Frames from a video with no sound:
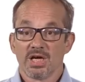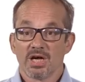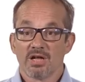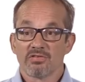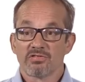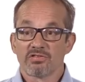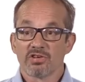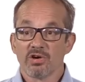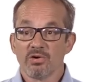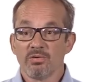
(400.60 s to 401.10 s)

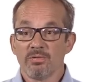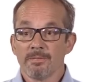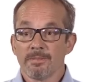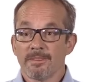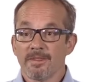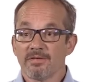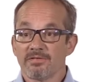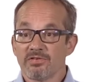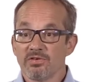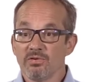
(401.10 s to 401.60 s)
And so
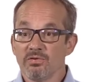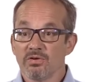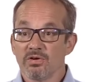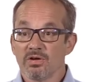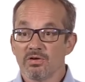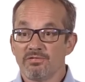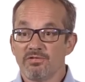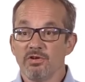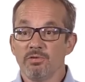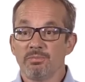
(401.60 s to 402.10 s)
a few,
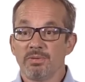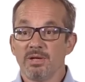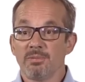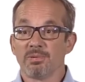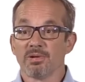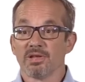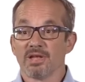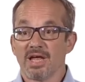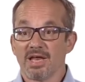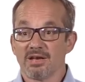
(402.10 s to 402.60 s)
few
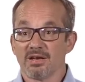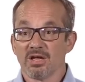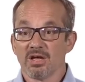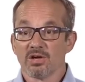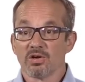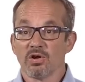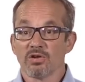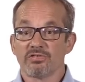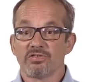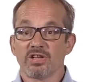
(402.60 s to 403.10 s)
people then
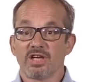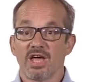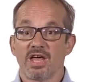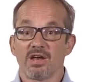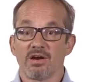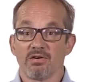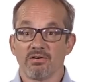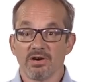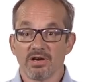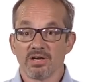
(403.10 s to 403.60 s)
got
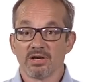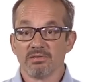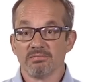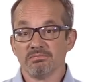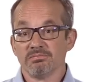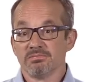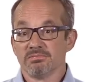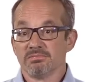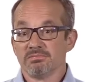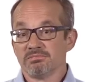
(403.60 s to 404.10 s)
together in
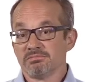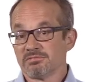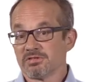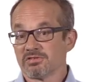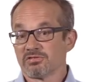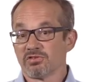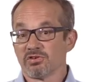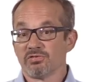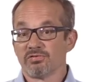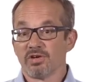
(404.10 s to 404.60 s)

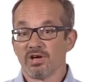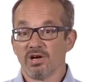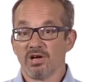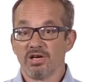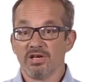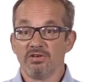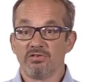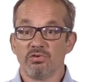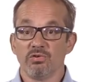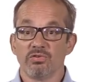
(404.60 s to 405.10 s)
the sort of
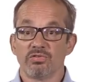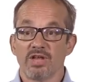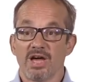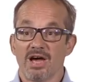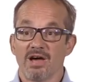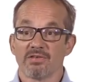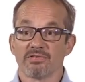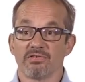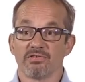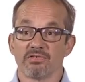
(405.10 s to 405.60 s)
early two
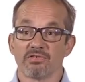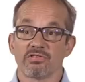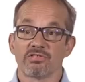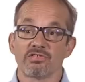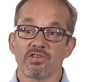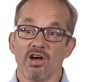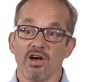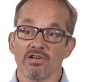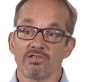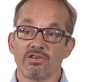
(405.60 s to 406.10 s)
thousands and
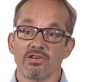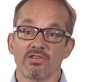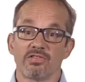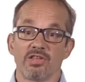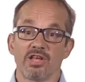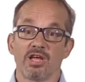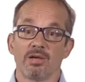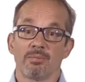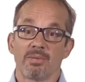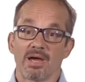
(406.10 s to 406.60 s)
started to
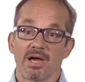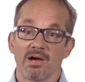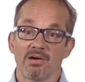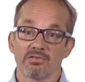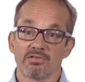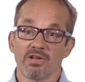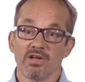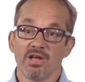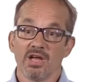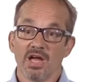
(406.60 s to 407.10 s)
think
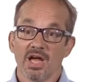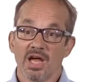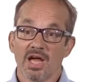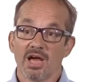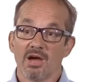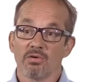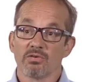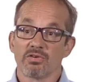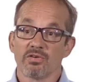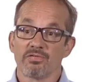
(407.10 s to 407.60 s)
about
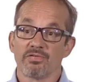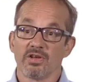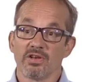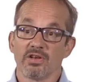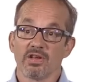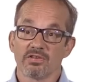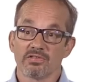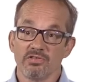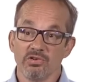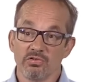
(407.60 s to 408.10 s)
how to
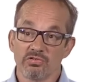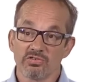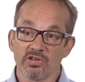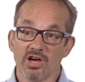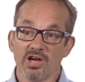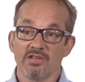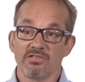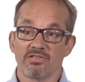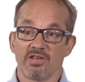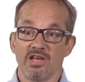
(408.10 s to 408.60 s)
fund a new
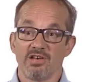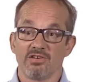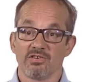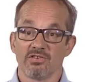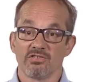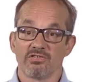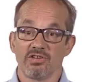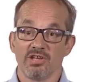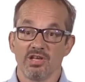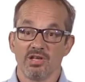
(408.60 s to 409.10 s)
science
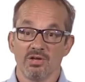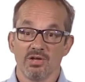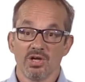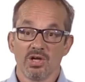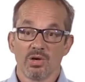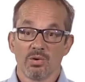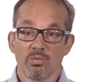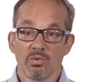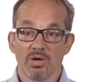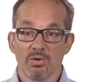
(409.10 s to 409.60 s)
agency
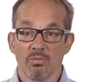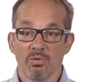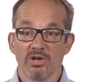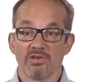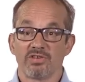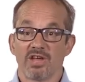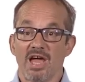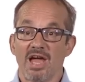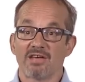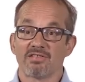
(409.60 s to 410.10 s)
in
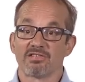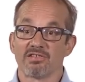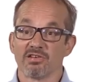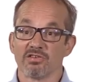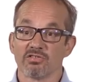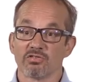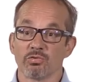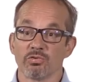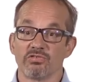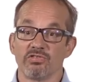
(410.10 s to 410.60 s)
which
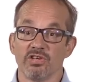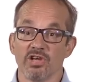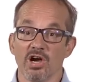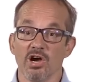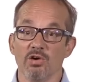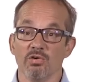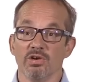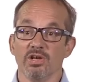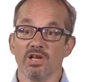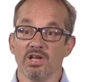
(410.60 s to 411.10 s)
excellence was the
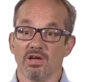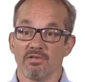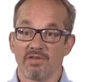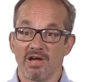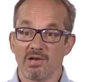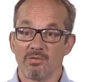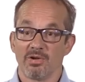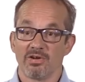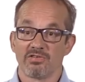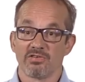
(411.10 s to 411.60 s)
only
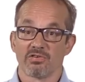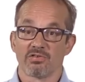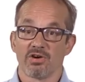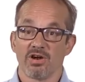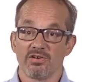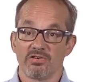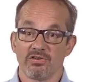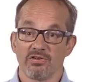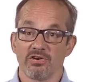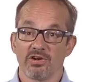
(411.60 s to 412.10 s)
evaluation
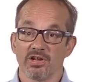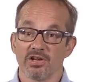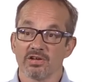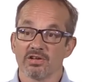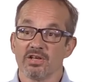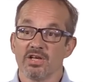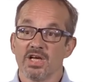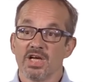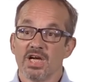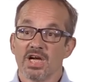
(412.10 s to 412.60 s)
criteria.
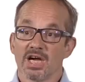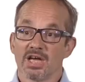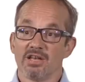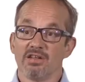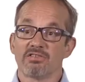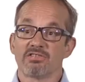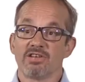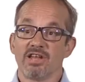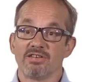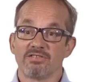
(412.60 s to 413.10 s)
And
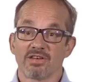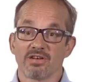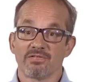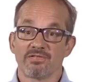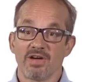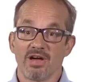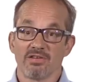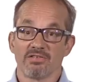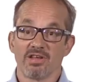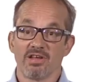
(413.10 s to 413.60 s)
this led to the
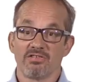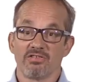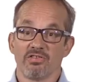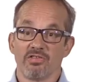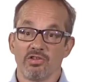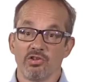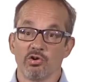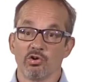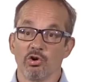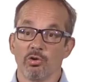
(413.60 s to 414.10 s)
foundation
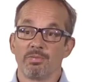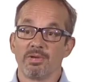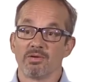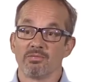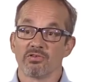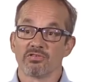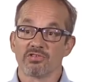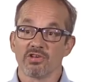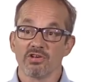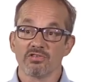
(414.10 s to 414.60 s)
of the
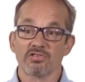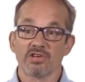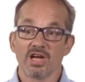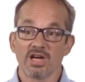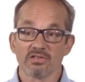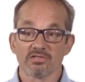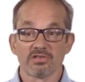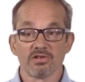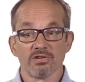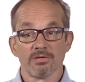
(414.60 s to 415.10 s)
European Research
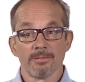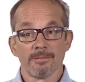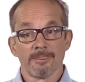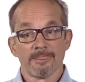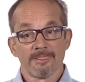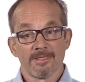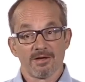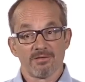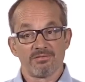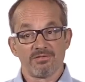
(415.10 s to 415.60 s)
Council,
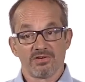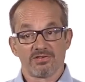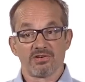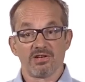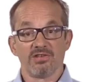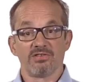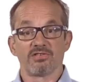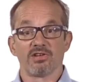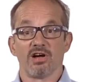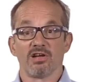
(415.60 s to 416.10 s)

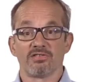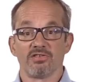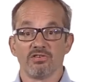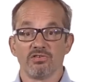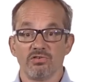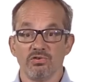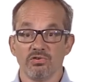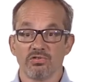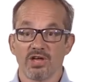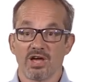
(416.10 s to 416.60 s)
officially started in
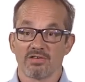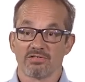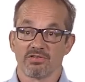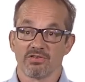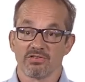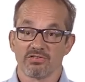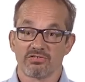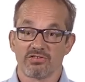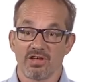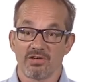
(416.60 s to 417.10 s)
two
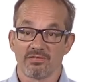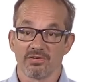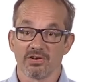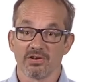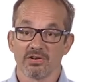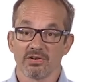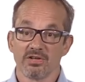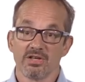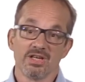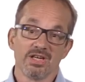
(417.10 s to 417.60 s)
thousand seven,
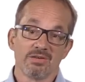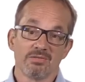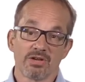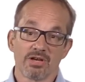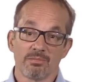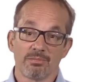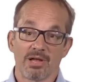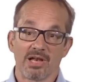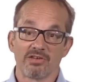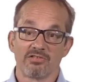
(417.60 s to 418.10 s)

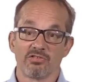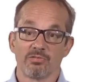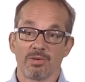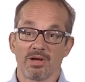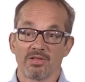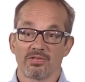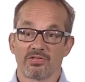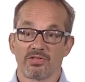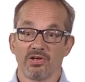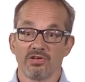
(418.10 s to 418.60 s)
with a budget of
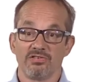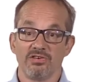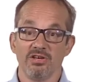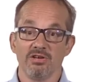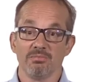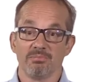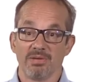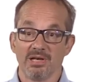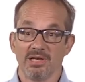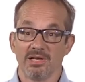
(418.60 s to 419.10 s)
about
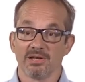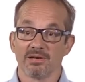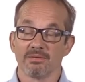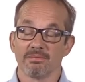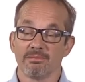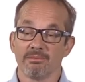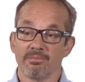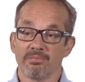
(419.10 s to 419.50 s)
thirteen billion.